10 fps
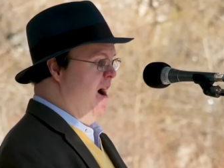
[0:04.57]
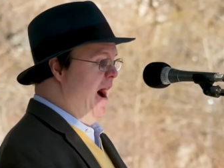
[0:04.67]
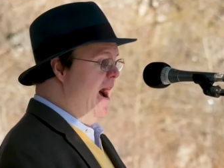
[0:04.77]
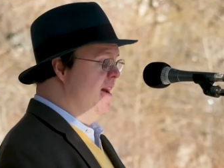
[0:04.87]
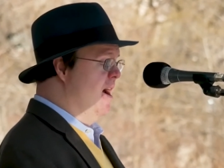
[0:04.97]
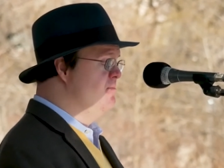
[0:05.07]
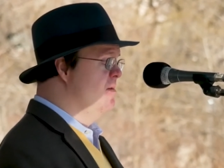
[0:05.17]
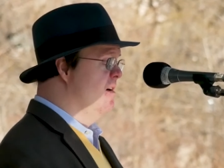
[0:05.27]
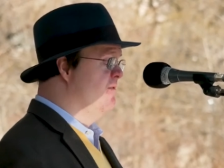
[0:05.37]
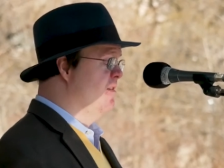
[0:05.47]
I
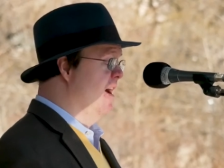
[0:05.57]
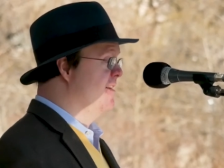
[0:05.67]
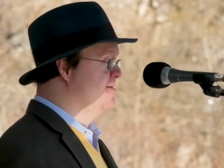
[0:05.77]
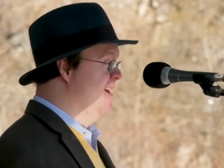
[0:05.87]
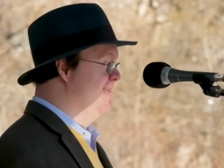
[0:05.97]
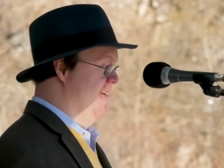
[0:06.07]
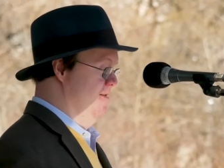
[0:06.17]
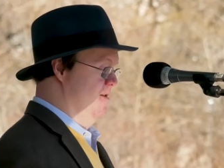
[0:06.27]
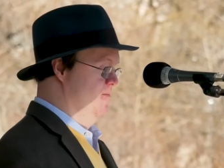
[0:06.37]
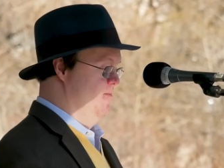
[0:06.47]
am Frank
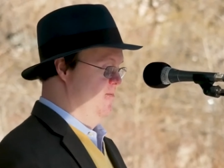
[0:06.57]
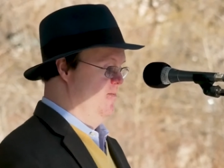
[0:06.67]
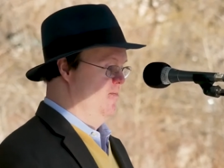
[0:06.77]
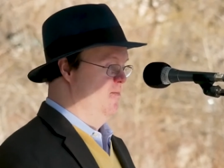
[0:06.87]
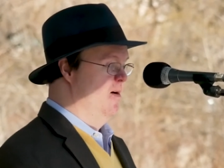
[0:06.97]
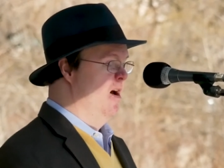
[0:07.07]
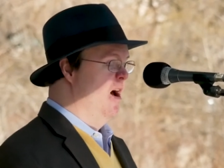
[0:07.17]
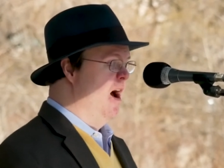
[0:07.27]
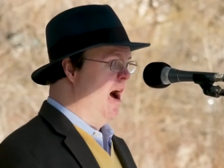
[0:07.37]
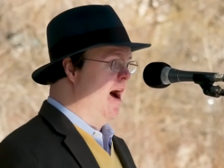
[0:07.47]
Stephens.
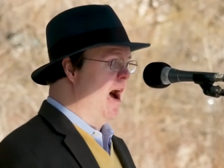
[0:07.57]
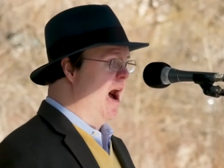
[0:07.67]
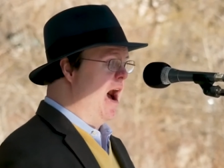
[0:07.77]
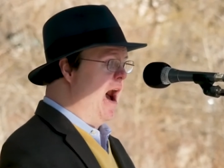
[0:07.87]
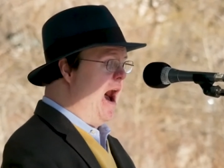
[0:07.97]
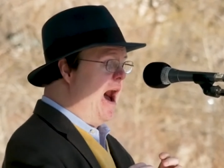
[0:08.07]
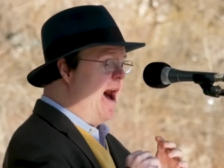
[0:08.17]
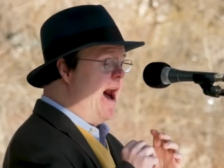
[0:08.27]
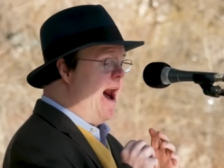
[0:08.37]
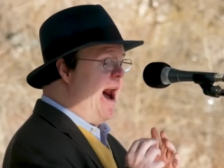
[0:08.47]
I,
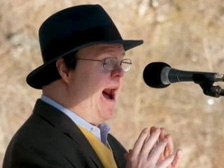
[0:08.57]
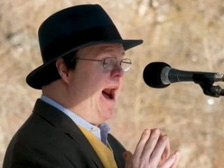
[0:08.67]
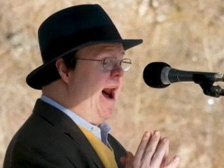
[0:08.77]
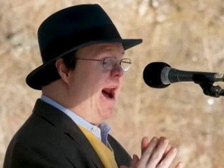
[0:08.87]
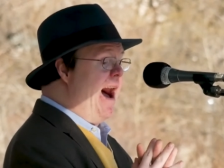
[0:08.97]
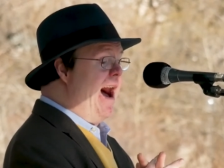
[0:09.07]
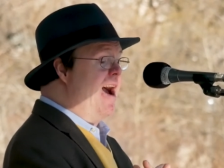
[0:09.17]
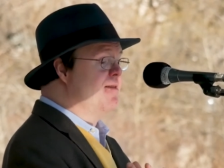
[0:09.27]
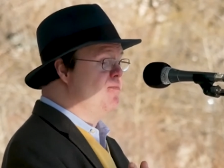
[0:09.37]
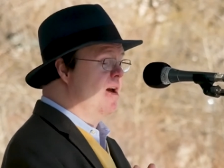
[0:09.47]
I,
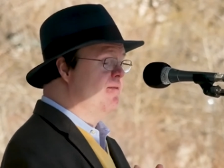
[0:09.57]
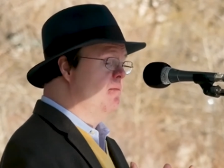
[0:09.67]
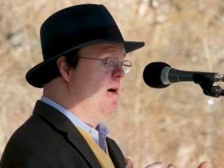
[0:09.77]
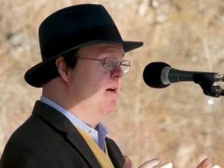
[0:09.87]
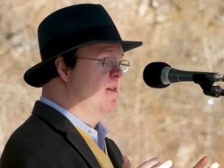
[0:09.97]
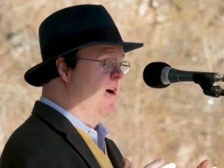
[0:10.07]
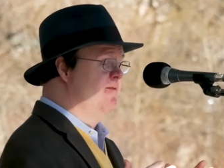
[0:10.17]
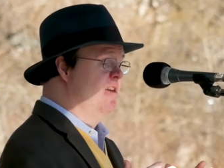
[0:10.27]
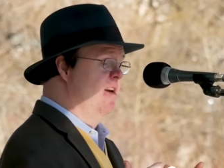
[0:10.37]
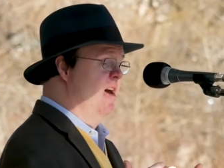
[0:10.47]
I speak for
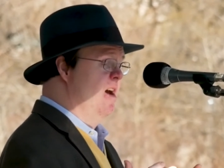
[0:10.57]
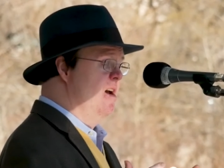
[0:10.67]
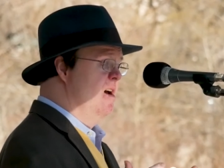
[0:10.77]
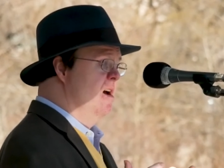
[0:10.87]
myself today.